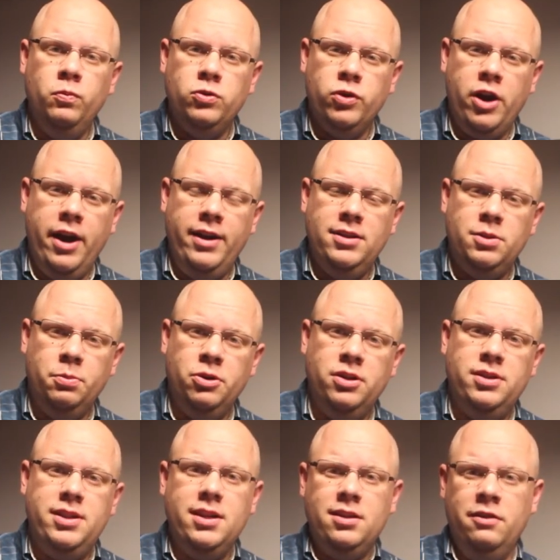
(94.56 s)
trying to
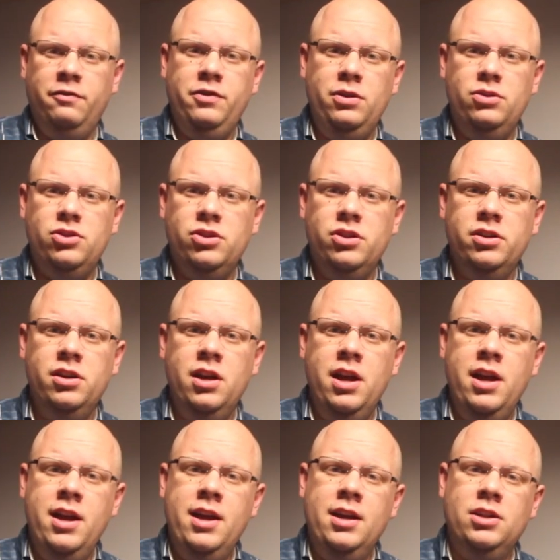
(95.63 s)
predict the future
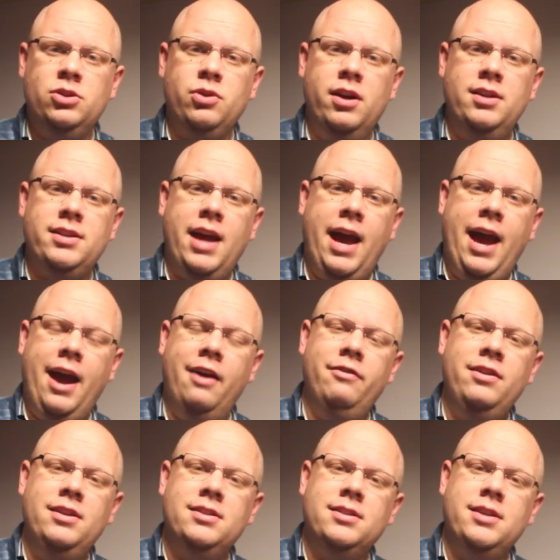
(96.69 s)
and trying to
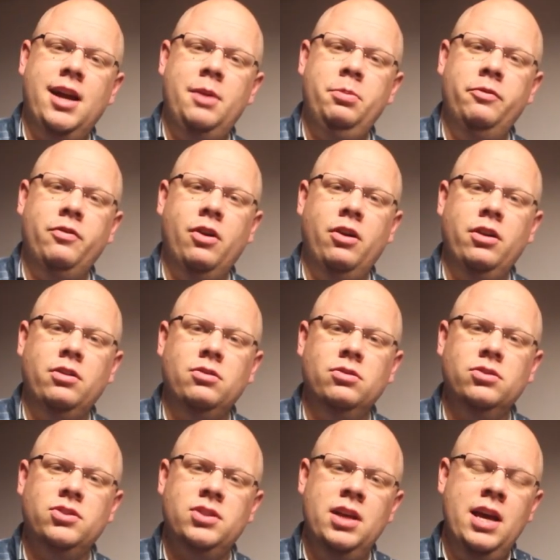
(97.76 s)
have these type of
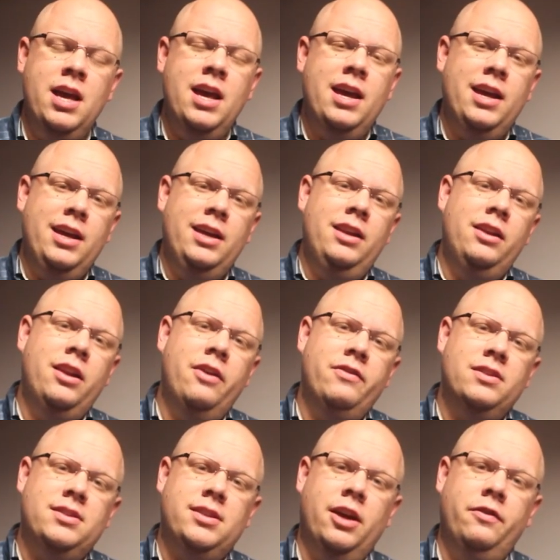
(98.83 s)
articles in and
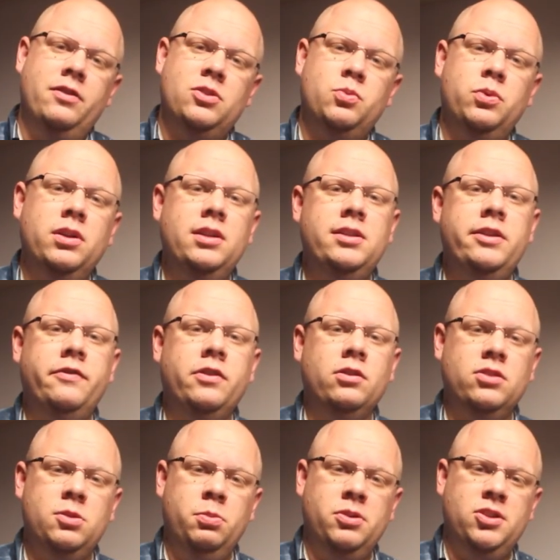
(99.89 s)
of itself is really
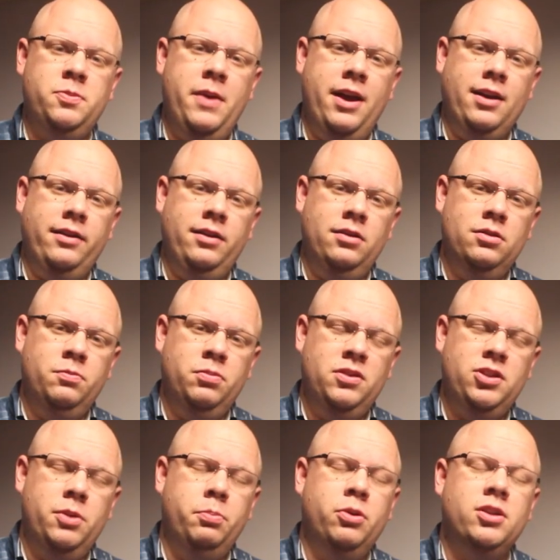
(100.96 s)
difficult
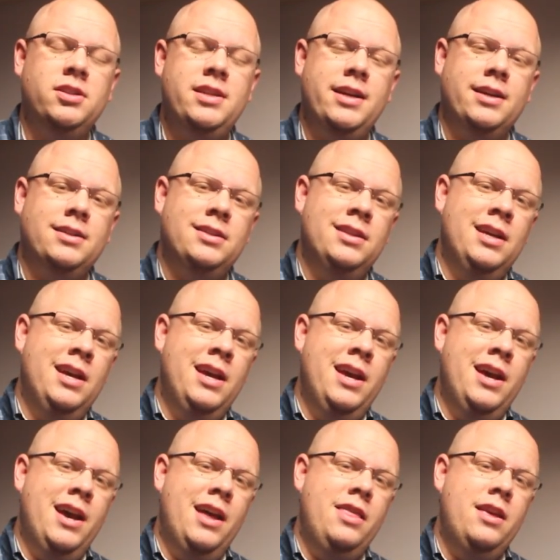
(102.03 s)
to predict.
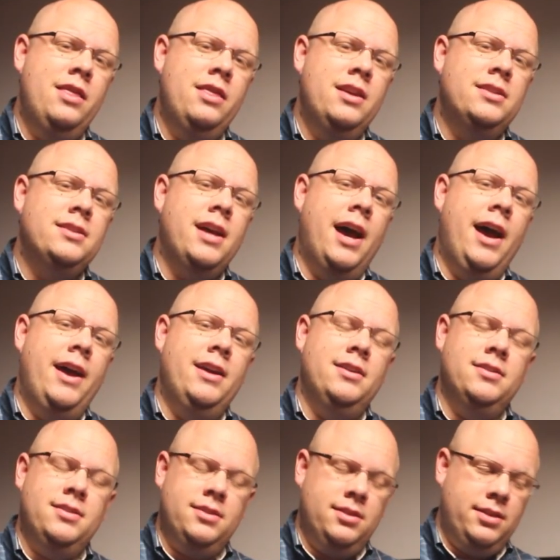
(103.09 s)
And then this guy
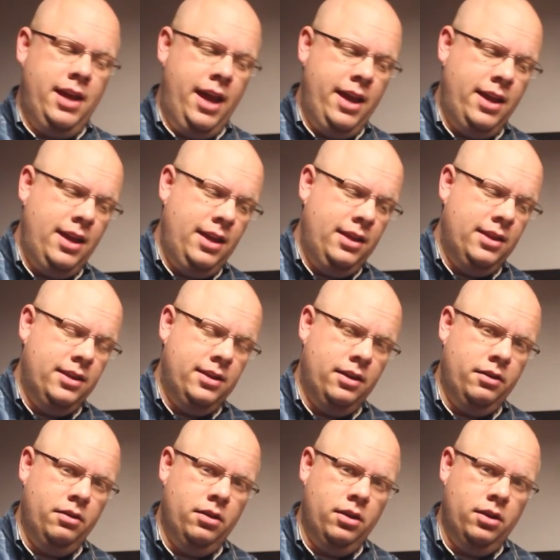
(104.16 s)
is taking
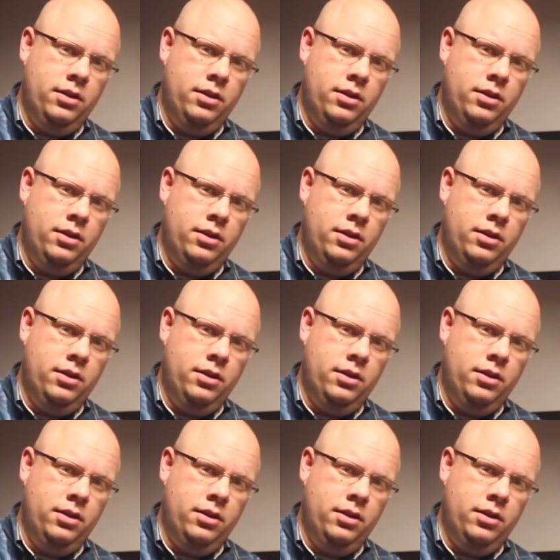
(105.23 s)
the